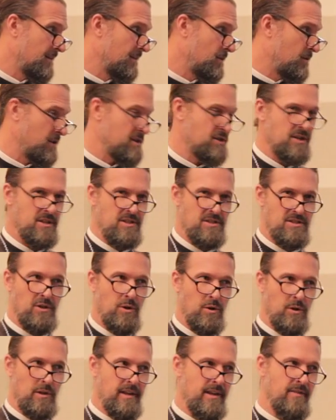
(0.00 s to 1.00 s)
Christians
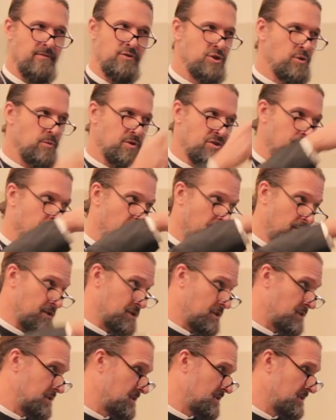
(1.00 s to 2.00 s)
don't live Jewish
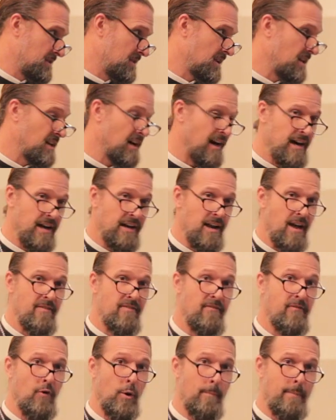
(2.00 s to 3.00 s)
marriages. God
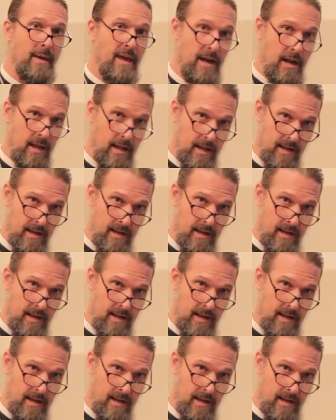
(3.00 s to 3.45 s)
forbid.